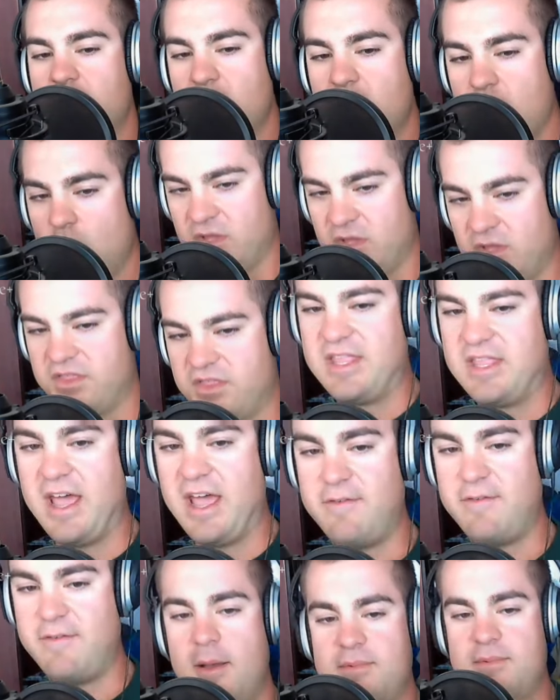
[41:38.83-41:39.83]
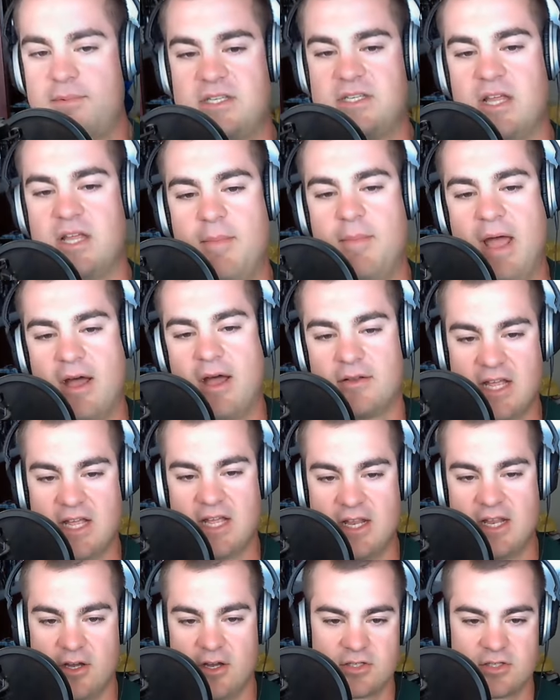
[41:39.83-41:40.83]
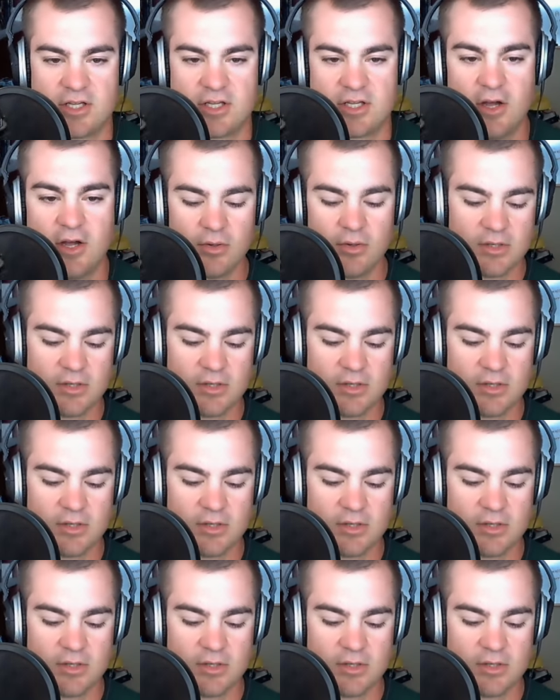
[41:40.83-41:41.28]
with DevOps about 10 years ago.